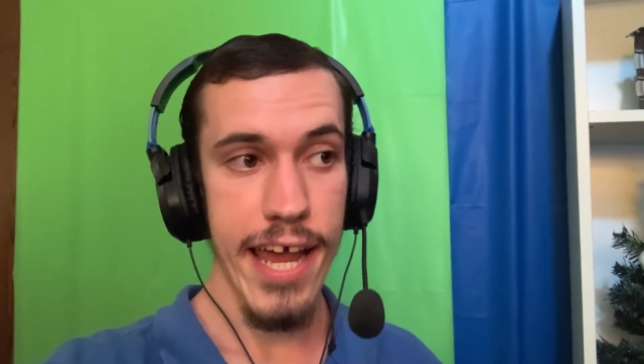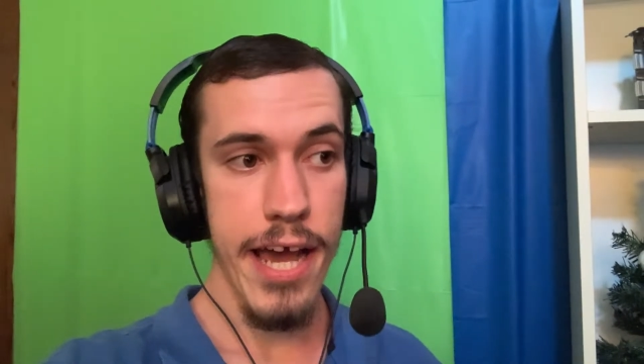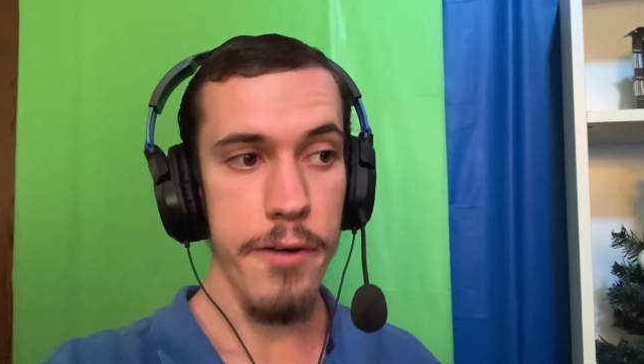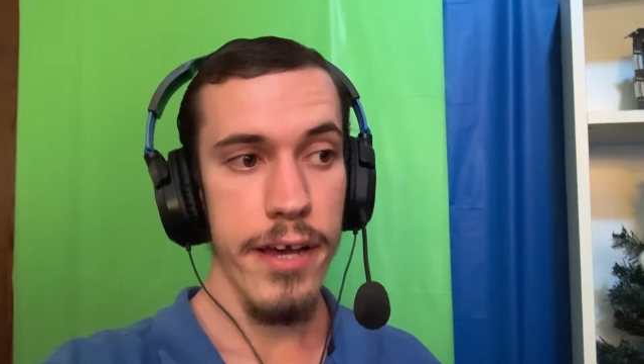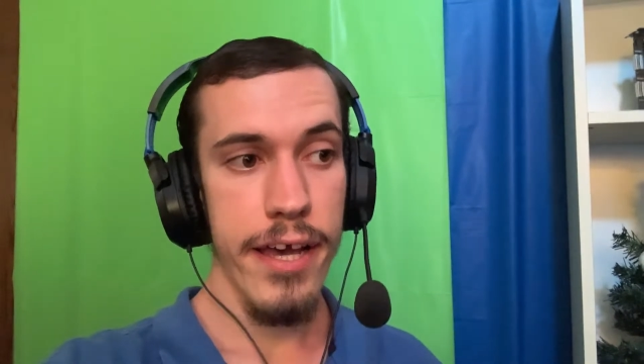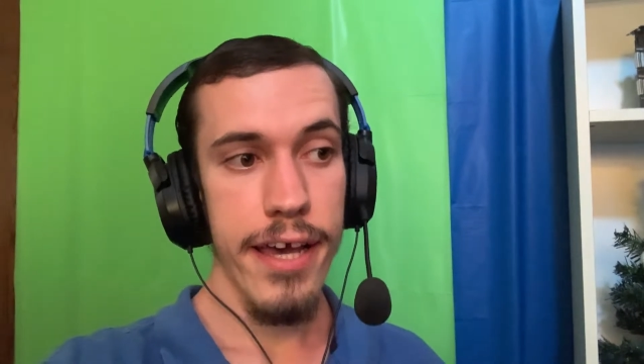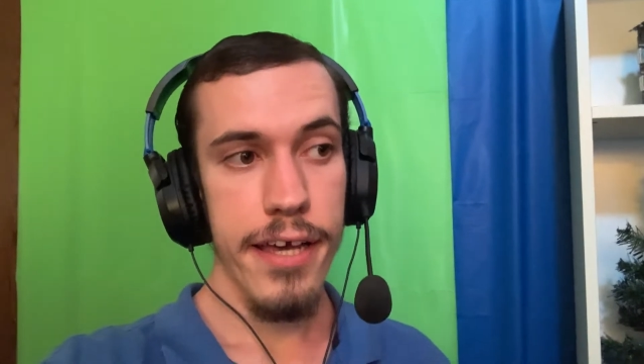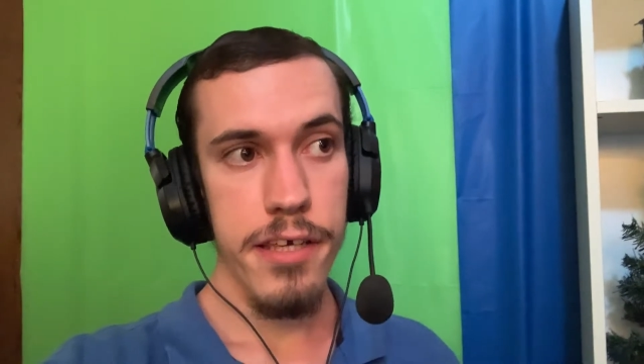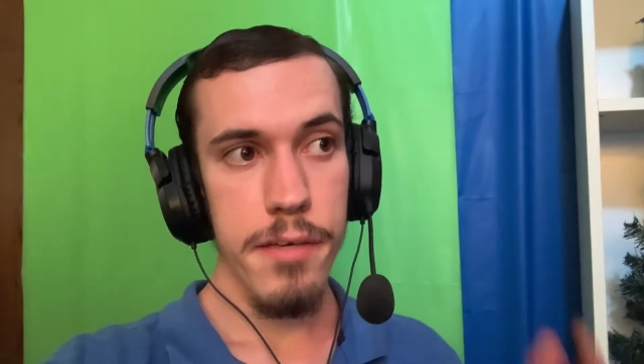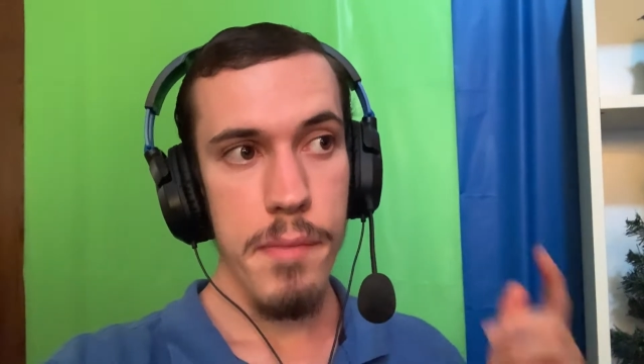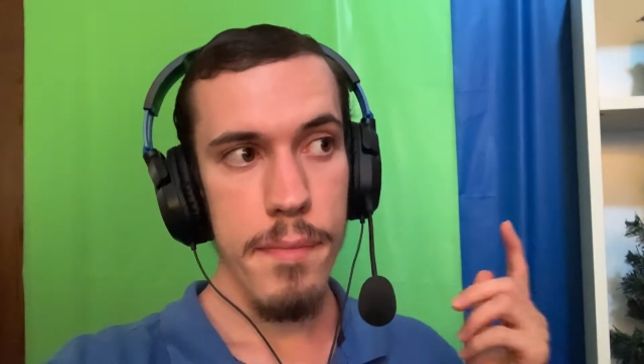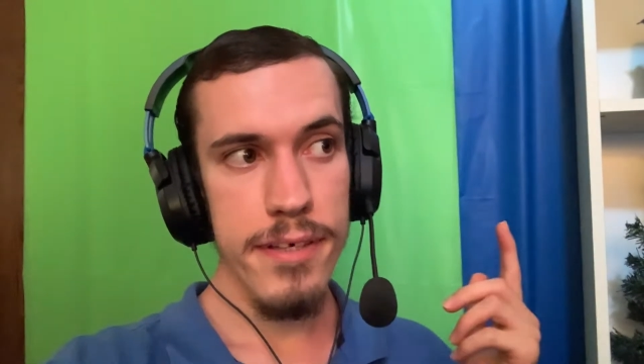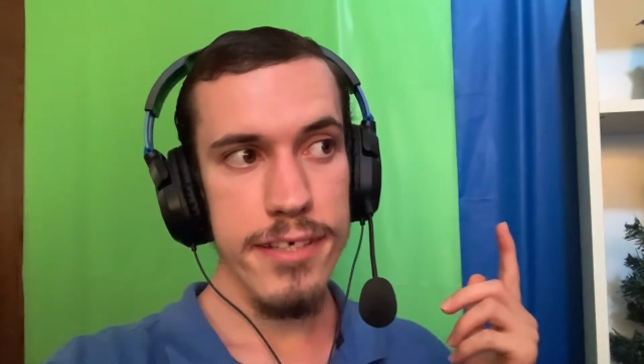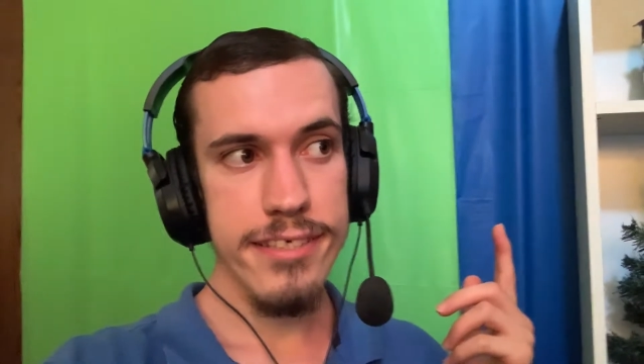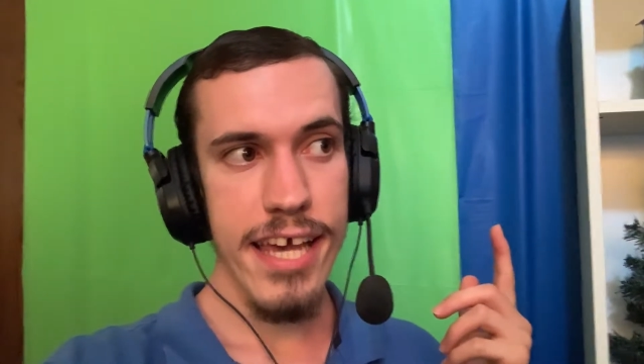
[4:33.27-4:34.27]
Now, you
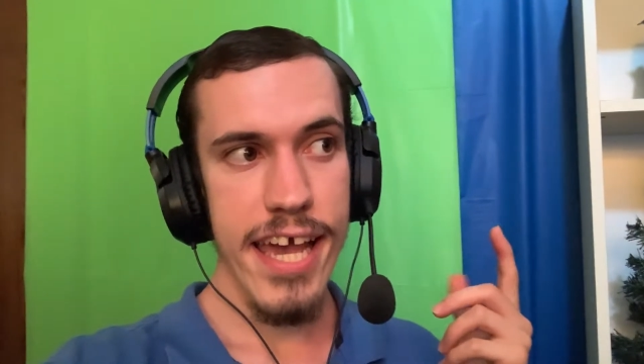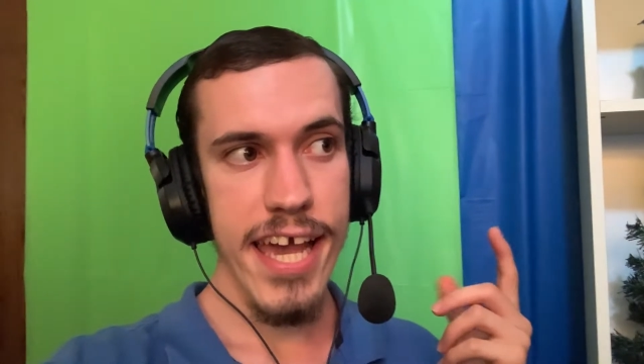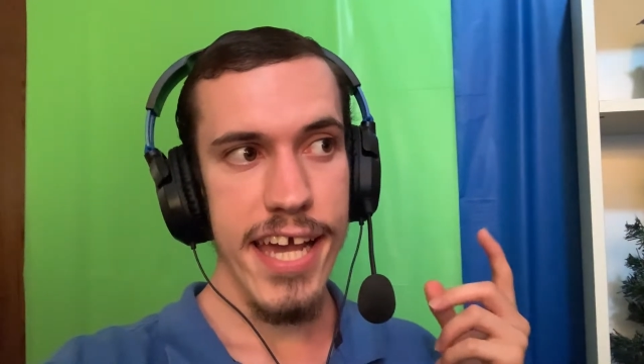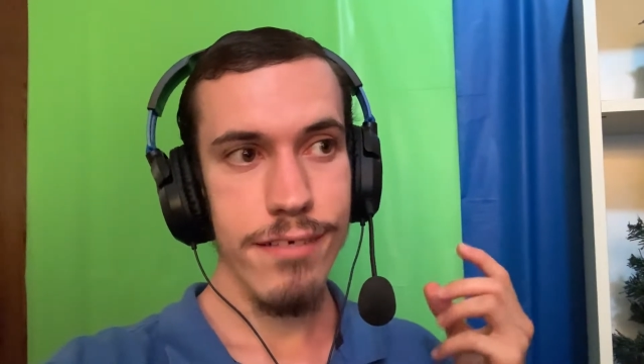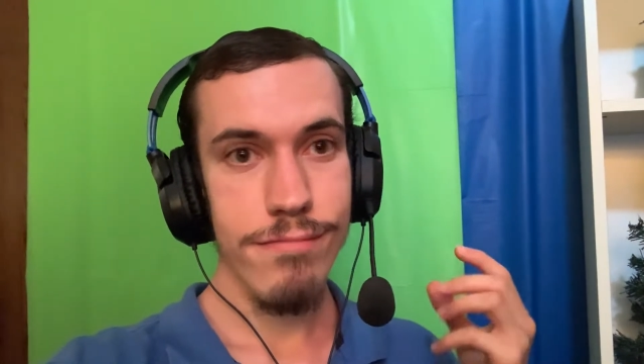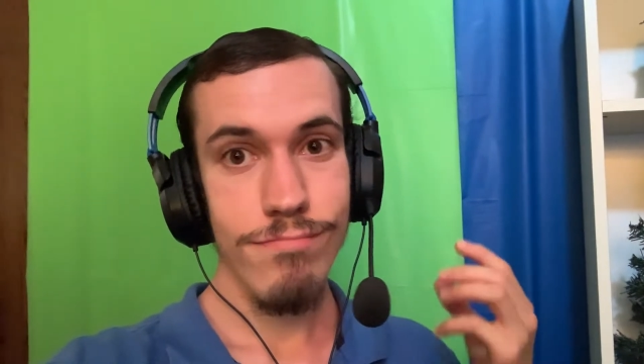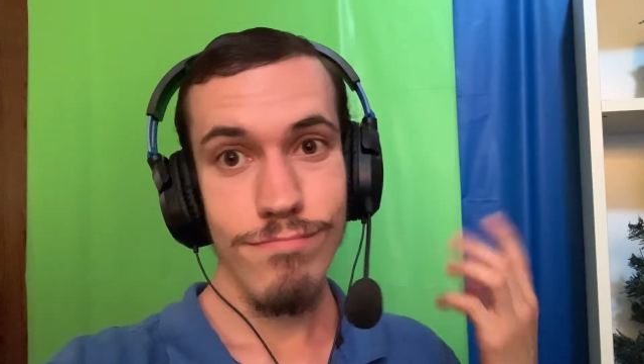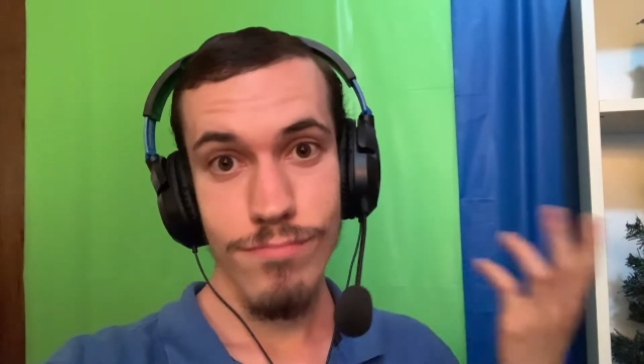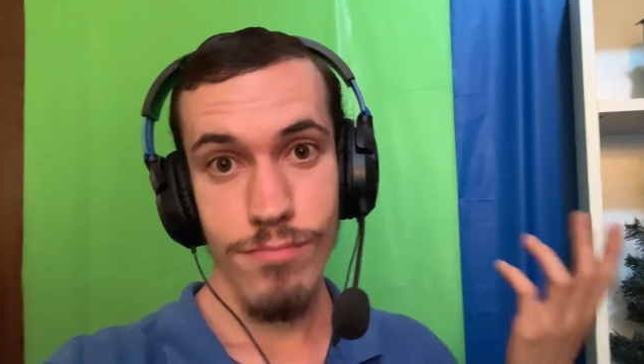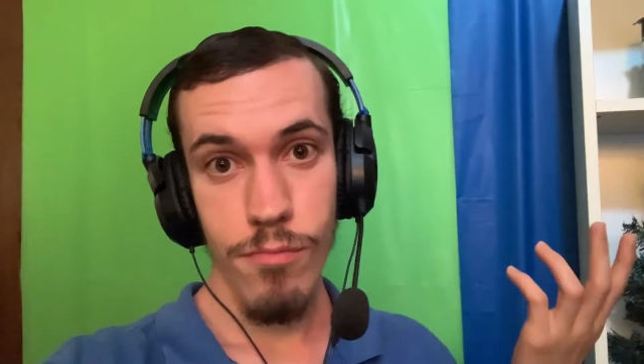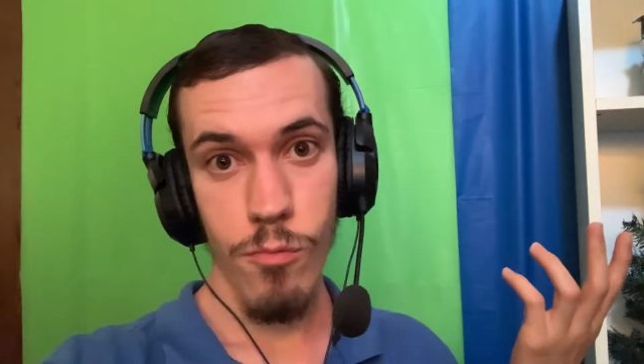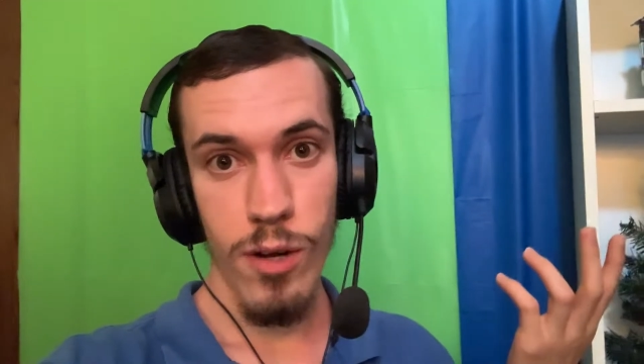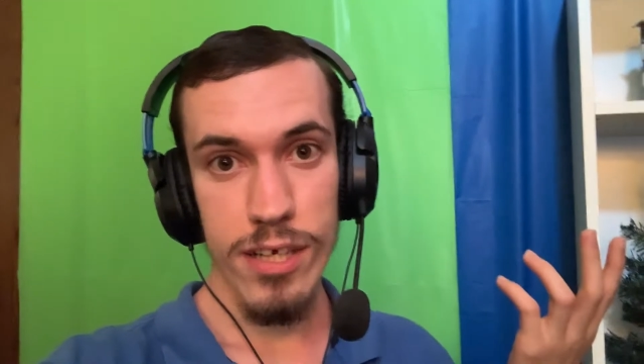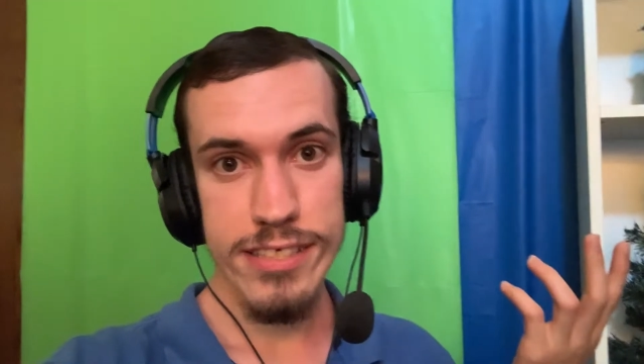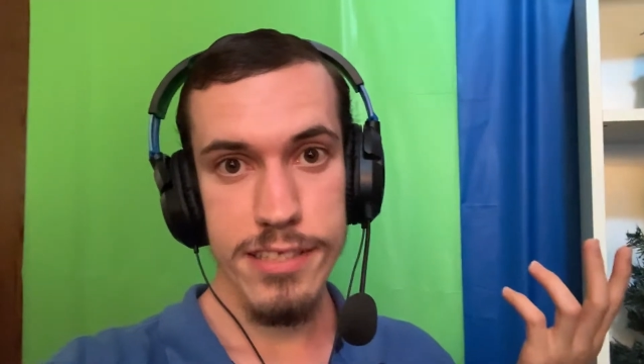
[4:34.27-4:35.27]
may be saying,
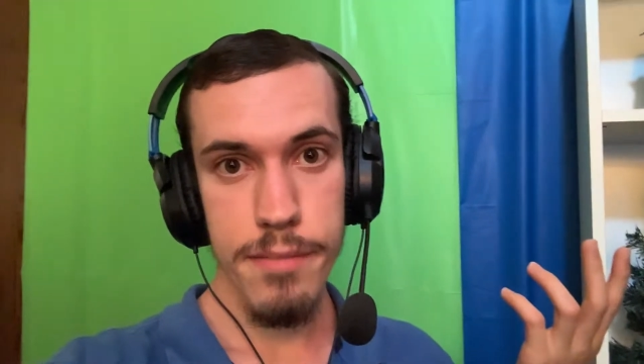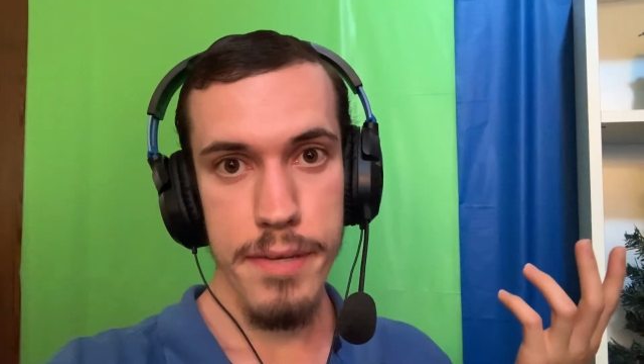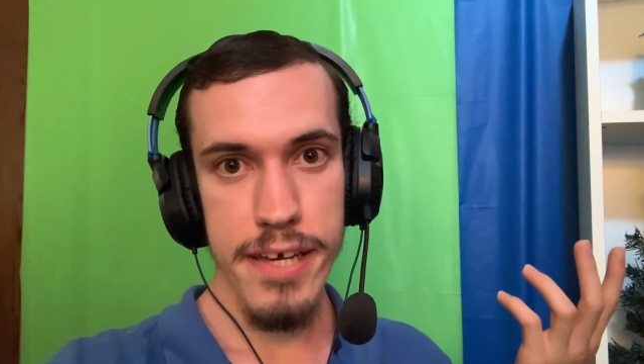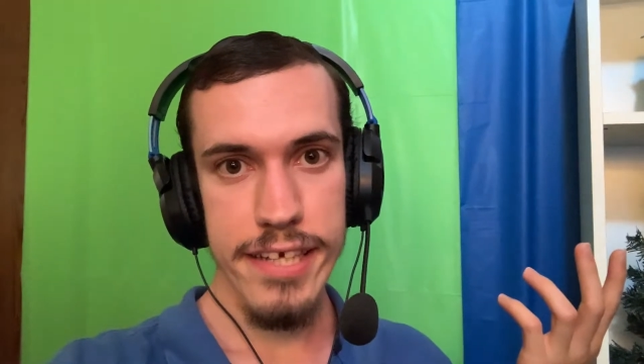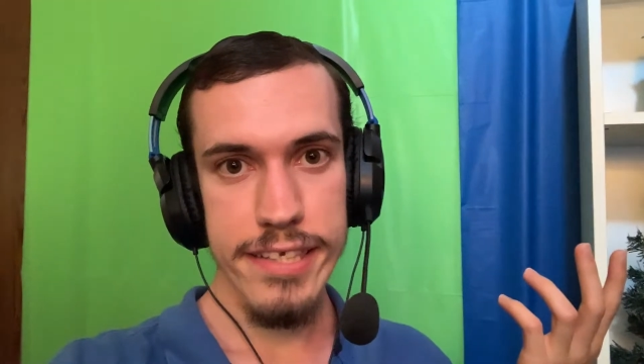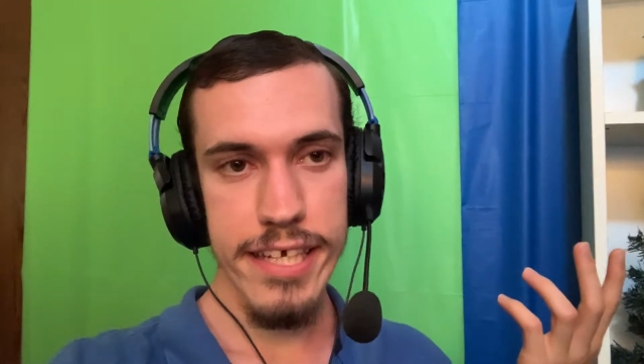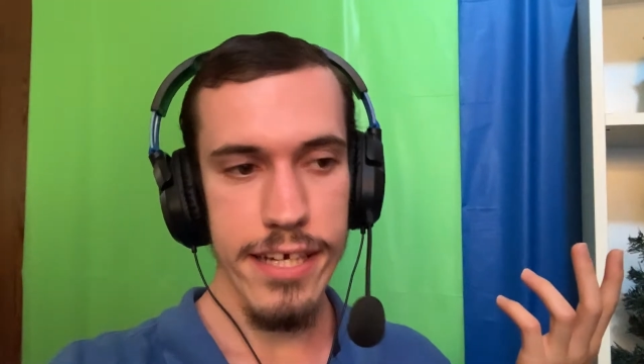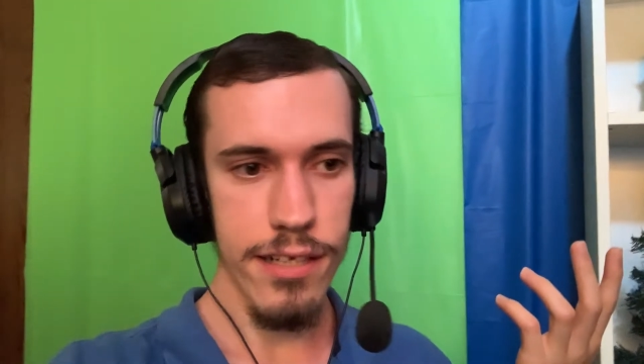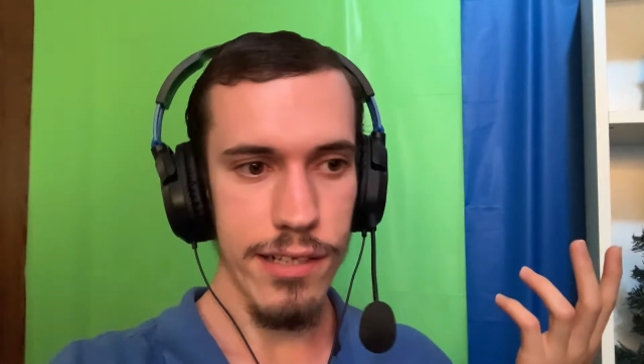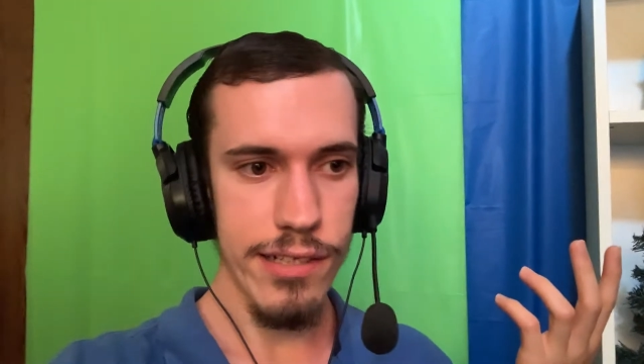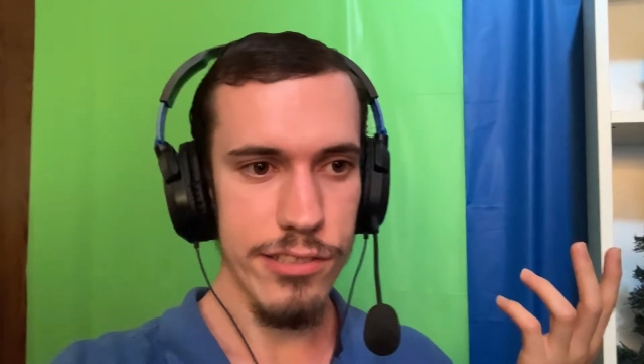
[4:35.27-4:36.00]
what's the big deal?